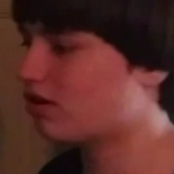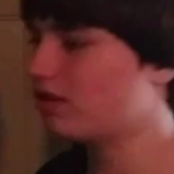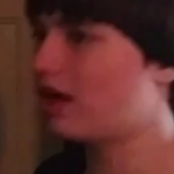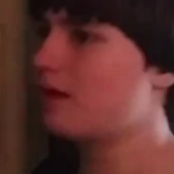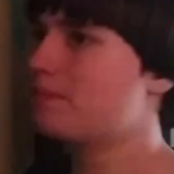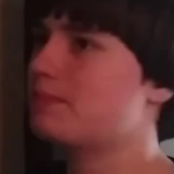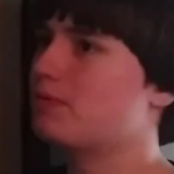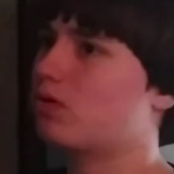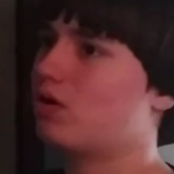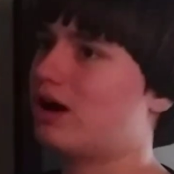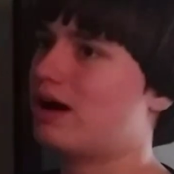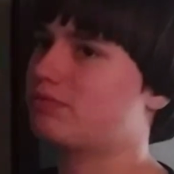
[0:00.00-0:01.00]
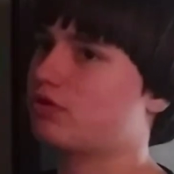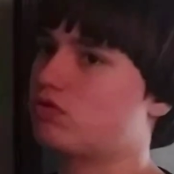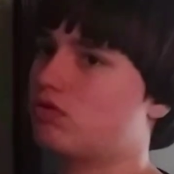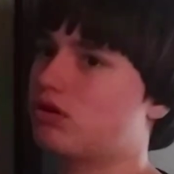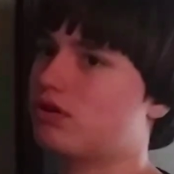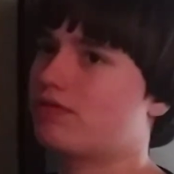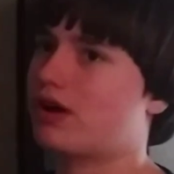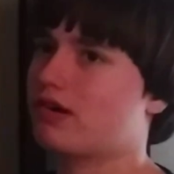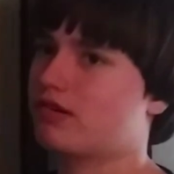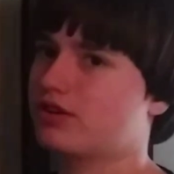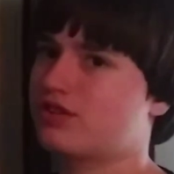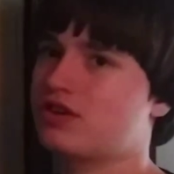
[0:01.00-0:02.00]
lot of people who have the
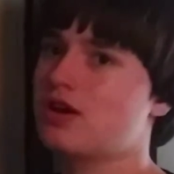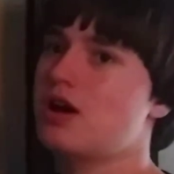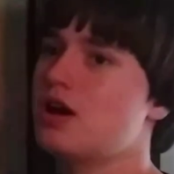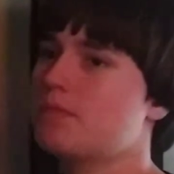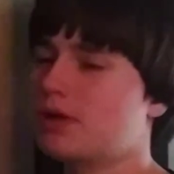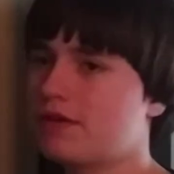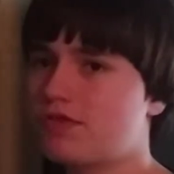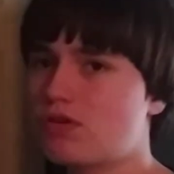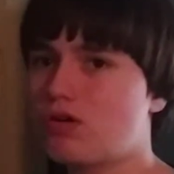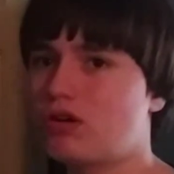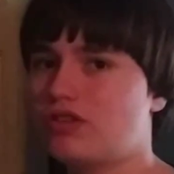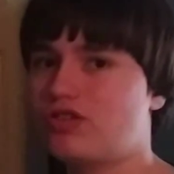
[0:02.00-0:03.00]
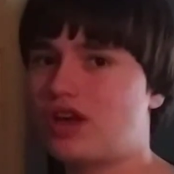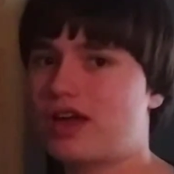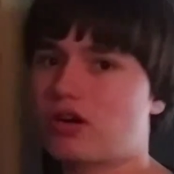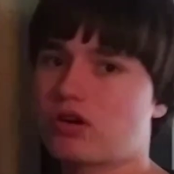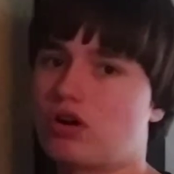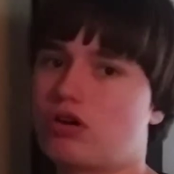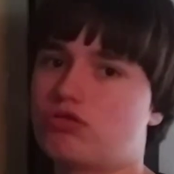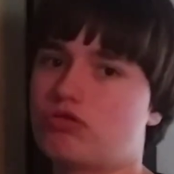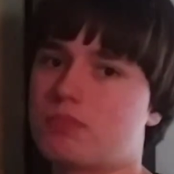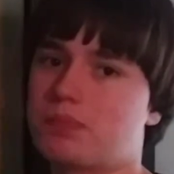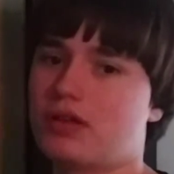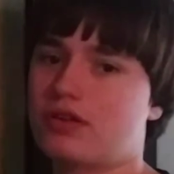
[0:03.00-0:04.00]
coronavirus. But if you go outside or go to
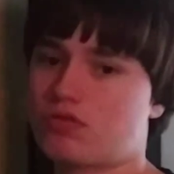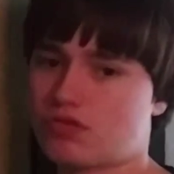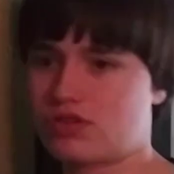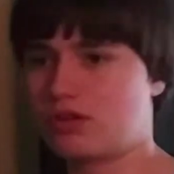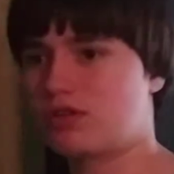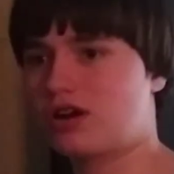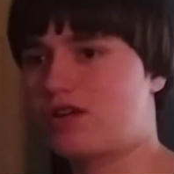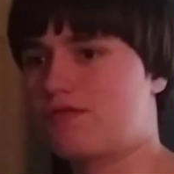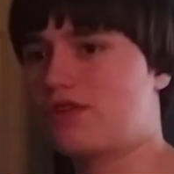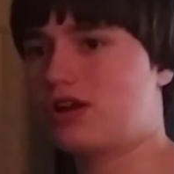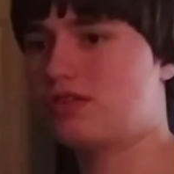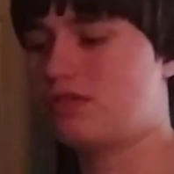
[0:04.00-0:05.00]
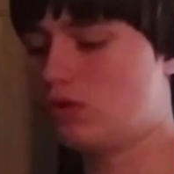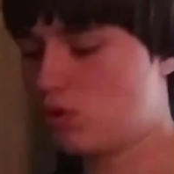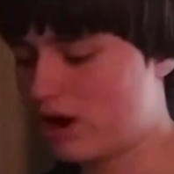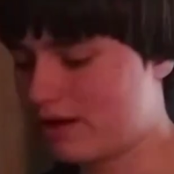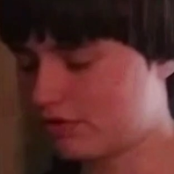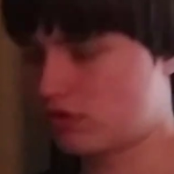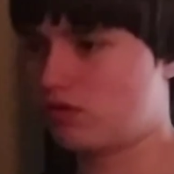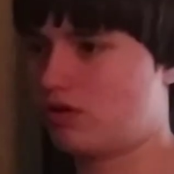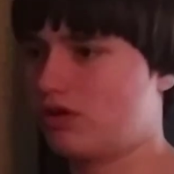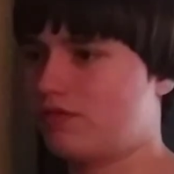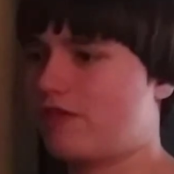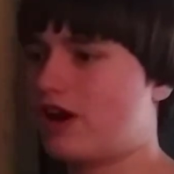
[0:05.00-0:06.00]
a place or see one of your friends who have the
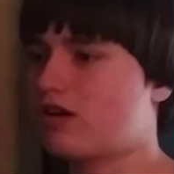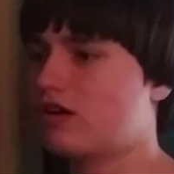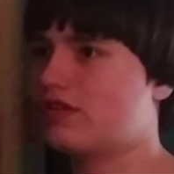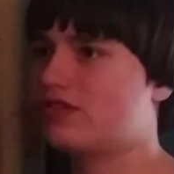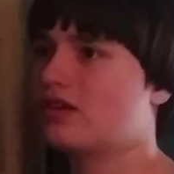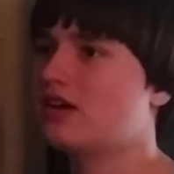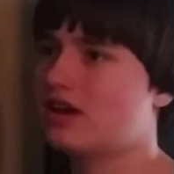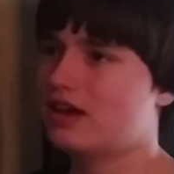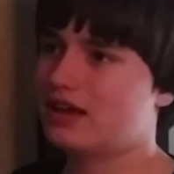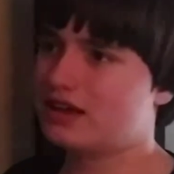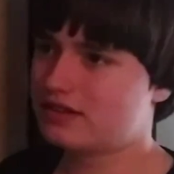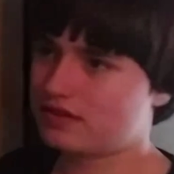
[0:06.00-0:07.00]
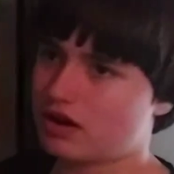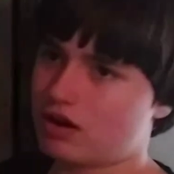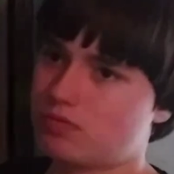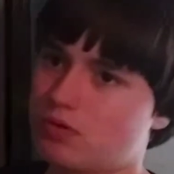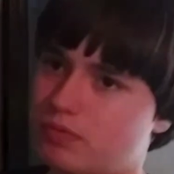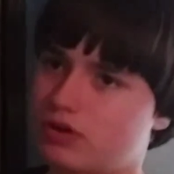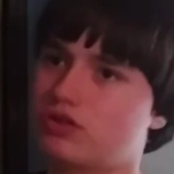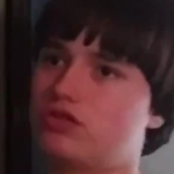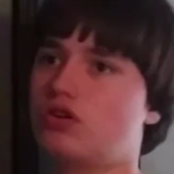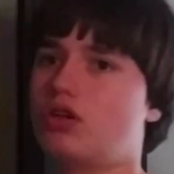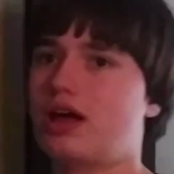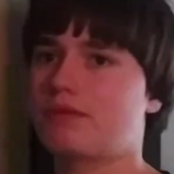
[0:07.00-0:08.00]
coronavirus, it's terrible because
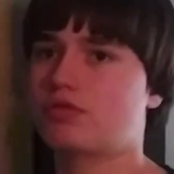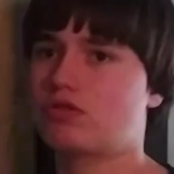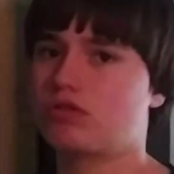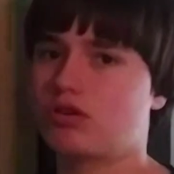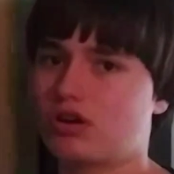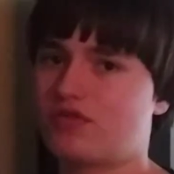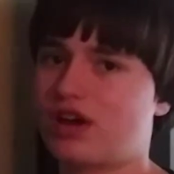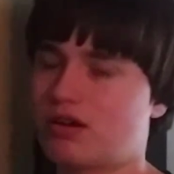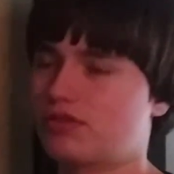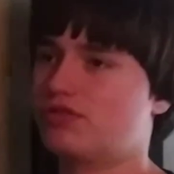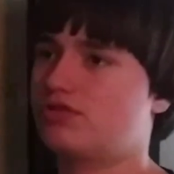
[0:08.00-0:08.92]
you'll have the coronavirus